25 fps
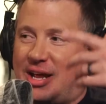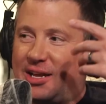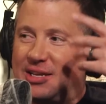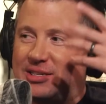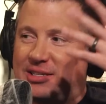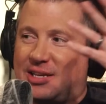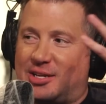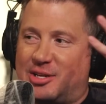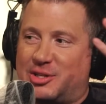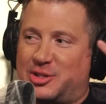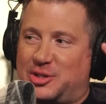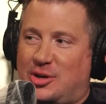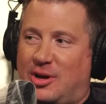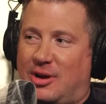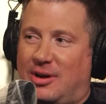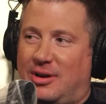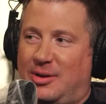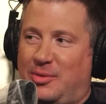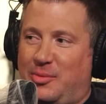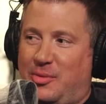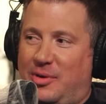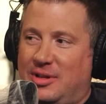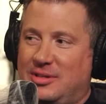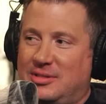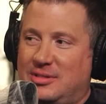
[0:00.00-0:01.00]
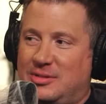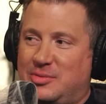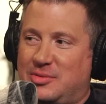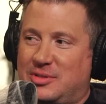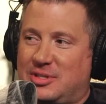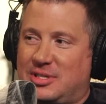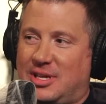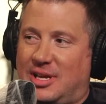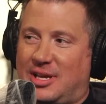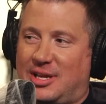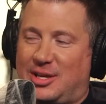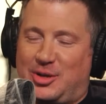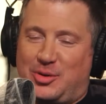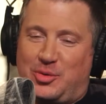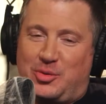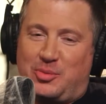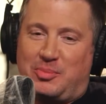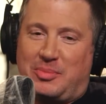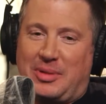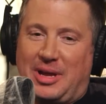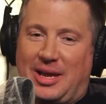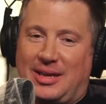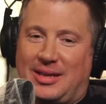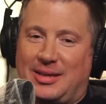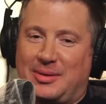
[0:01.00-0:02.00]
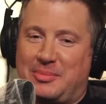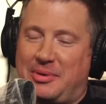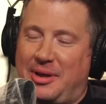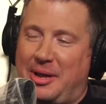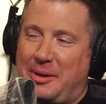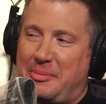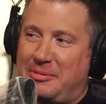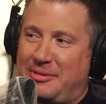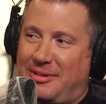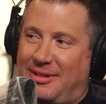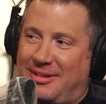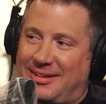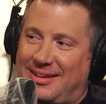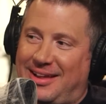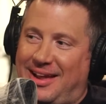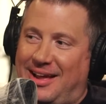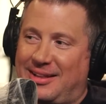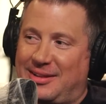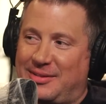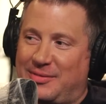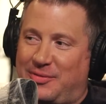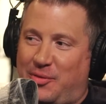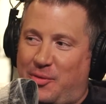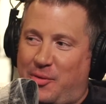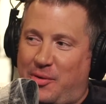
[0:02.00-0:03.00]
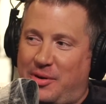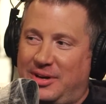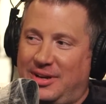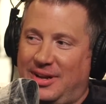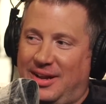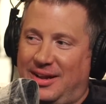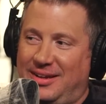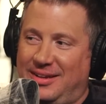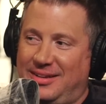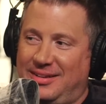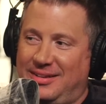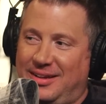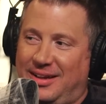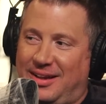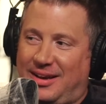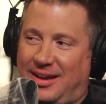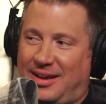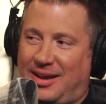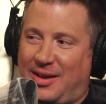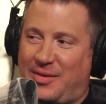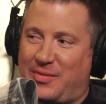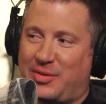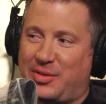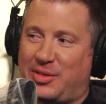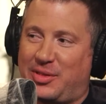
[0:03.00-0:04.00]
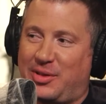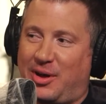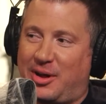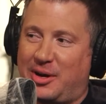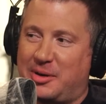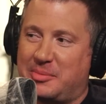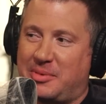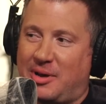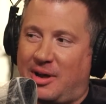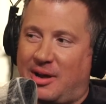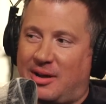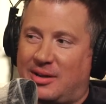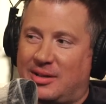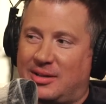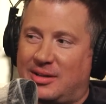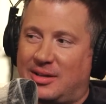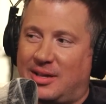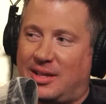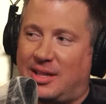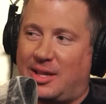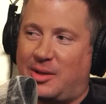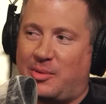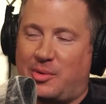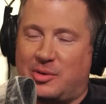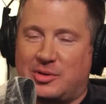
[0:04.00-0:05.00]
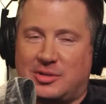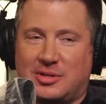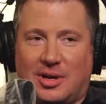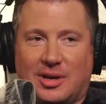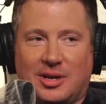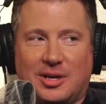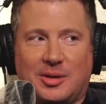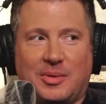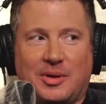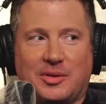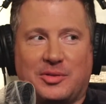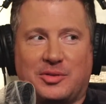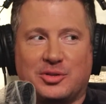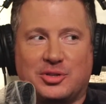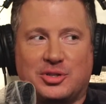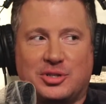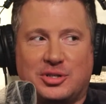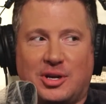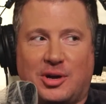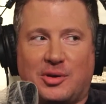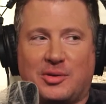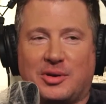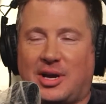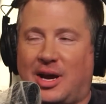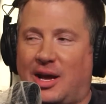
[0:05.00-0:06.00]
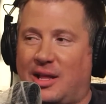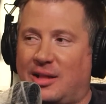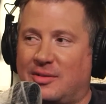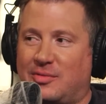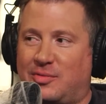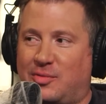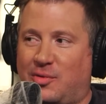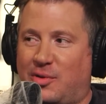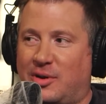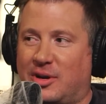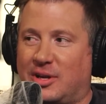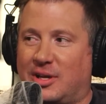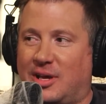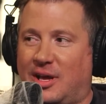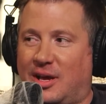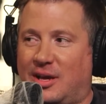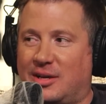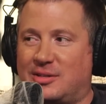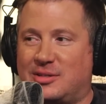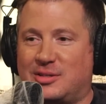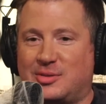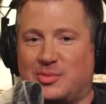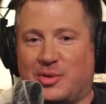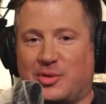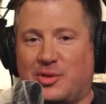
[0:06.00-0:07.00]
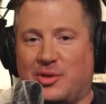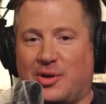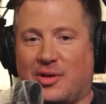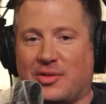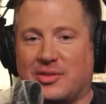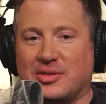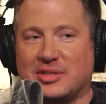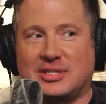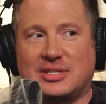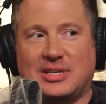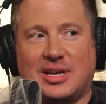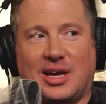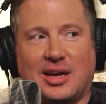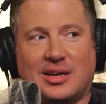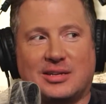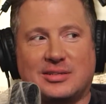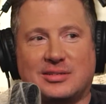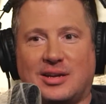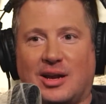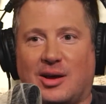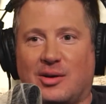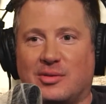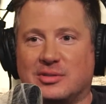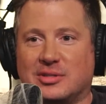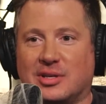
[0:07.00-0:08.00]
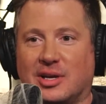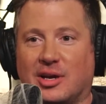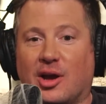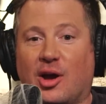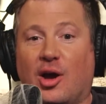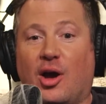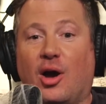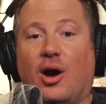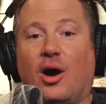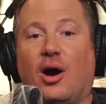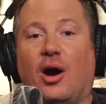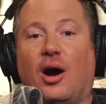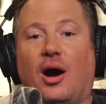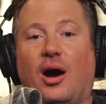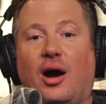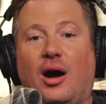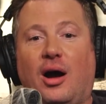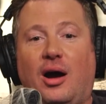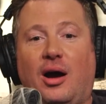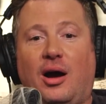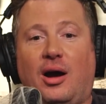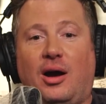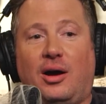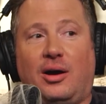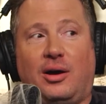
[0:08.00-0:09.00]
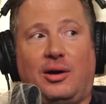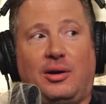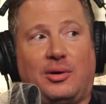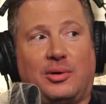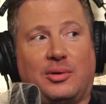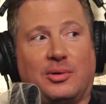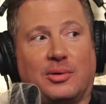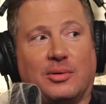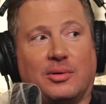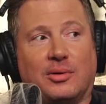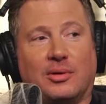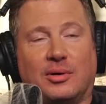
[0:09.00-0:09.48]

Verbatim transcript: because I just heard it once was like you making people all California and I never thought about it. And then we were talking about the show Californication yeah. with all the sex, and I was like, oh.